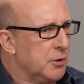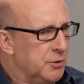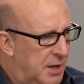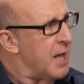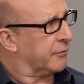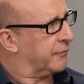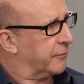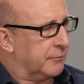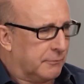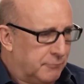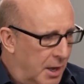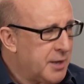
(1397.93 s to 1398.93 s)
Yes,
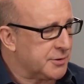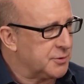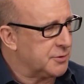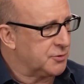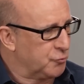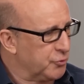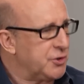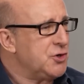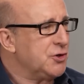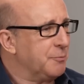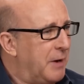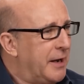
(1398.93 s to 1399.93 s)

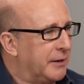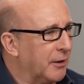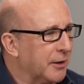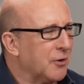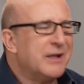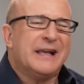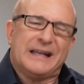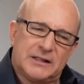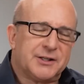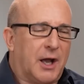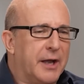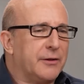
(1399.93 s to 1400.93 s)
strategic planning. I go,
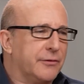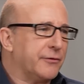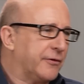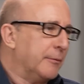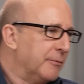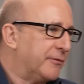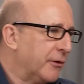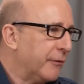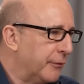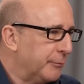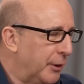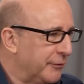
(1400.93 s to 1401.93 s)
it's kind of the same as
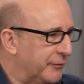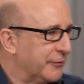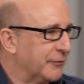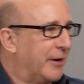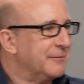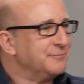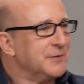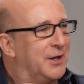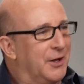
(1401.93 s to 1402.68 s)
self-hypnosis, right? Yeah.